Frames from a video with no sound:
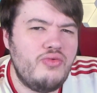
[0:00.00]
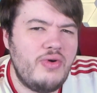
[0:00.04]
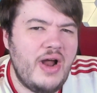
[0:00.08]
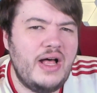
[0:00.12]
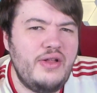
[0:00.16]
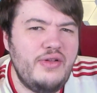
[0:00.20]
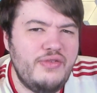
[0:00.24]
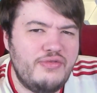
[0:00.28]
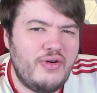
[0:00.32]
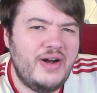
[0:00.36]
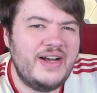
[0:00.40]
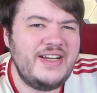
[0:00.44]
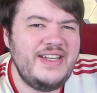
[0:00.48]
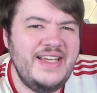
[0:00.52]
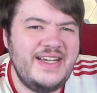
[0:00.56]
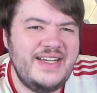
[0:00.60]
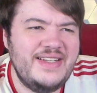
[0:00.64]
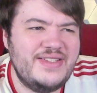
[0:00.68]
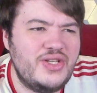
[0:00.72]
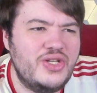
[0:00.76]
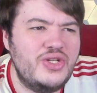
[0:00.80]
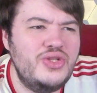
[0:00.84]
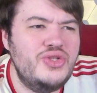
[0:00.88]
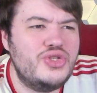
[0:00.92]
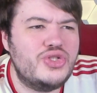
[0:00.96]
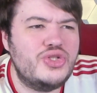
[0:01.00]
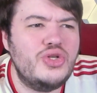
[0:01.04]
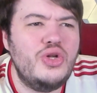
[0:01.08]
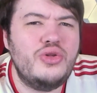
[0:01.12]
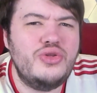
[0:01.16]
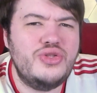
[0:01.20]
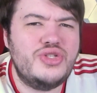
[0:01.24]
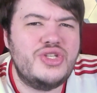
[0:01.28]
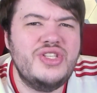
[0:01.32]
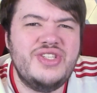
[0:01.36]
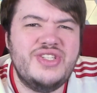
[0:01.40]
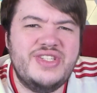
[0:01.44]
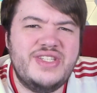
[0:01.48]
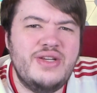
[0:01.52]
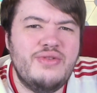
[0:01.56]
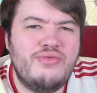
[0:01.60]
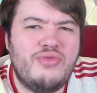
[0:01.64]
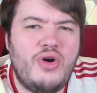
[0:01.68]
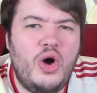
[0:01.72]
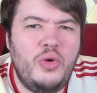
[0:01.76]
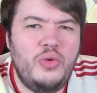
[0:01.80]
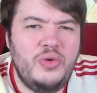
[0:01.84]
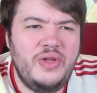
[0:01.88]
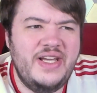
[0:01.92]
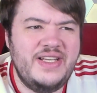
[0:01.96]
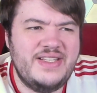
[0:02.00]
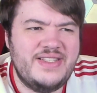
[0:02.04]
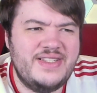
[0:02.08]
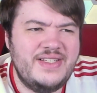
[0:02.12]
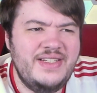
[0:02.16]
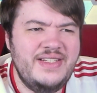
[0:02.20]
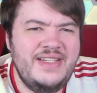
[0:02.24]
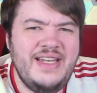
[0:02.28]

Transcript: Ralph Rangnick's consultancy role is